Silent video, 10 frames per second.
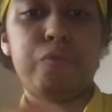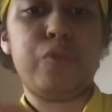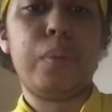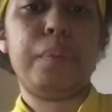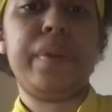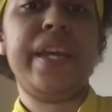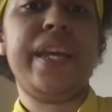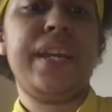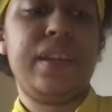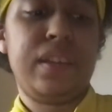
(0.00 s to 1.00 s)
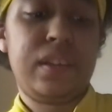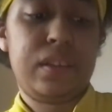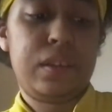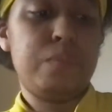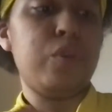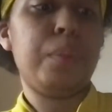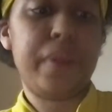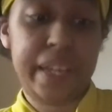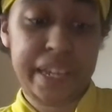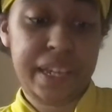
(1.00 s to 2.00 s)
properly,
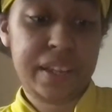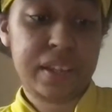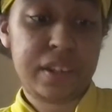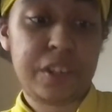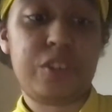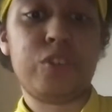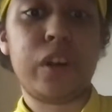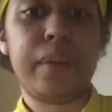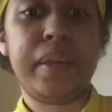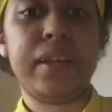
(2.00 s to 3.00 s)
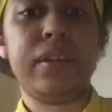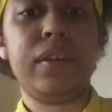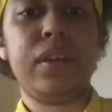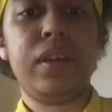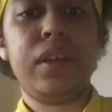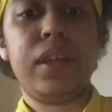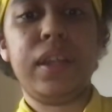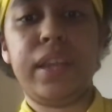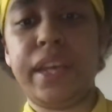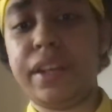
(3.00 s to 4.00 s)
properly describing
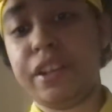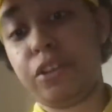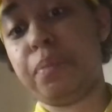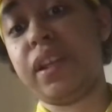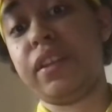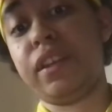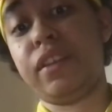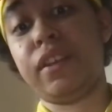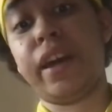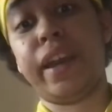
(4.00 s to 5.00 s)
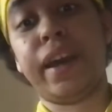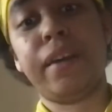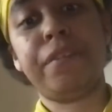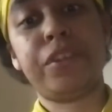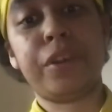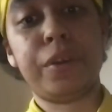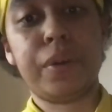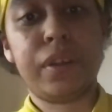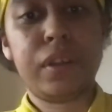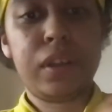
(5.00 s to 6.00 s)
the disabilities that I have.
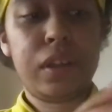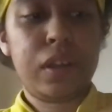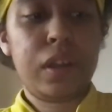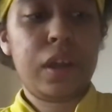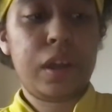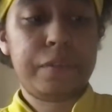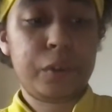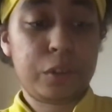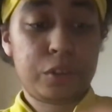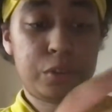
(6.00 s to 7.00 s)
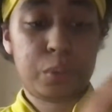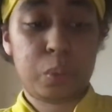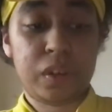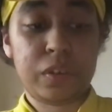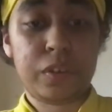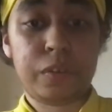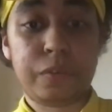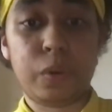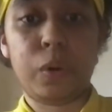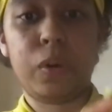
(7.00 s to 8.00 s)
So I've got one
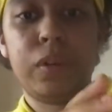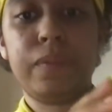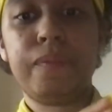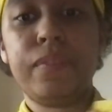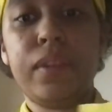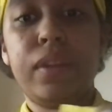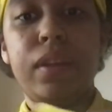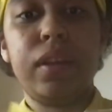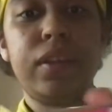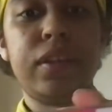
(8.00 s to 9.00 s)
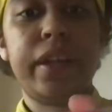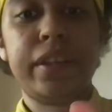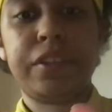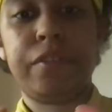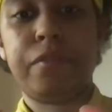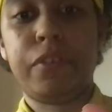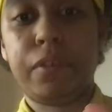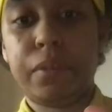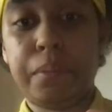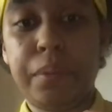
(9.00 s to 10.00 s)
for selective
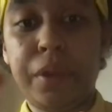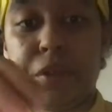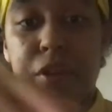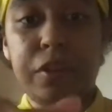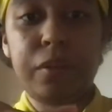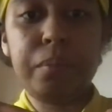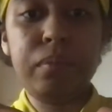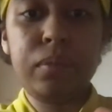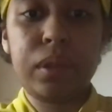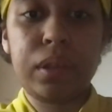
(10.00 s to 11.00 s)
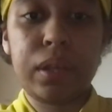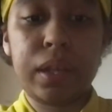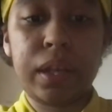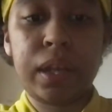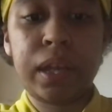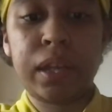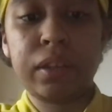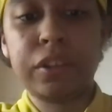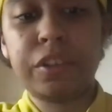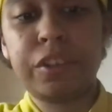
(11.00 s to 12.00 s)
mutism,
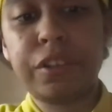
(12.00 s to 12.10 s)
and